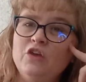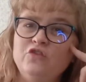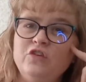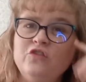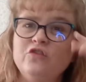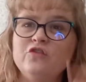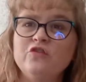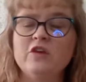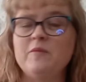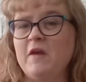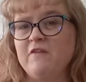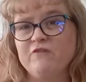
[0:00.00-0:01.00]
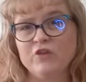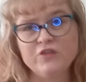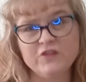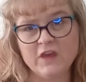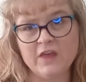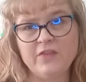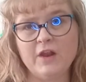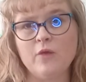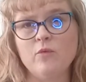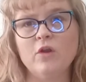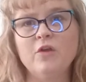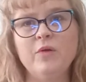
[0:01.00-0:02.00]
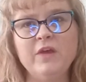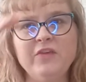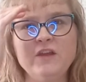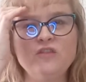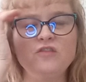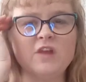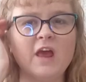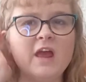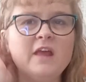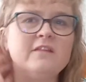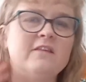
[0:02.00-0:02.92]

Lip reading: She's usually my first kid that I work with each day.